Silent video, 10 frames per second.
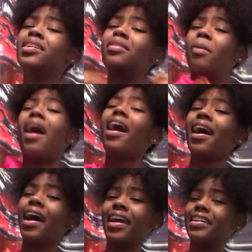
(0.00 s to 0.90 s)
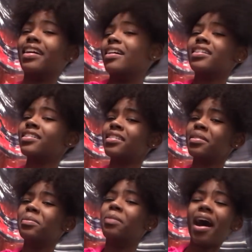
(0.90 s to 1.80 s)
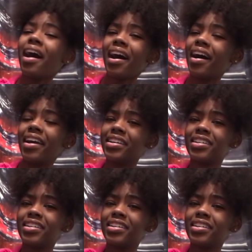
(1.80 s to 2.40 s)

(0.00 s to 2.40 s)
why? Why?